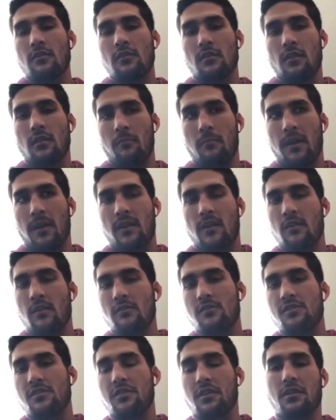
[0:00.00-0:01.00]
my
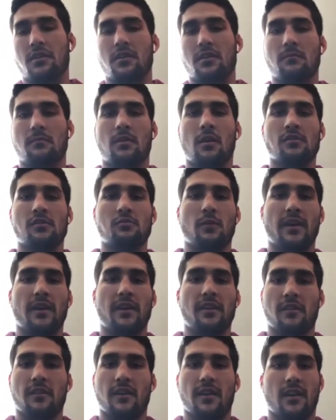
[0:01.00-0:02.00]
coach, Coach Wayne
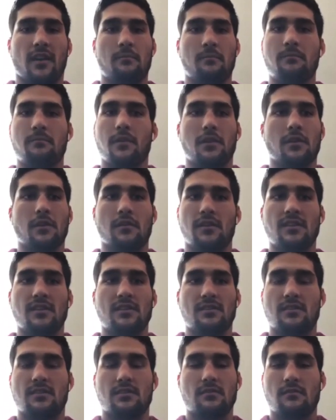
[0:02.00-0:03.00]
Graham, you know, he's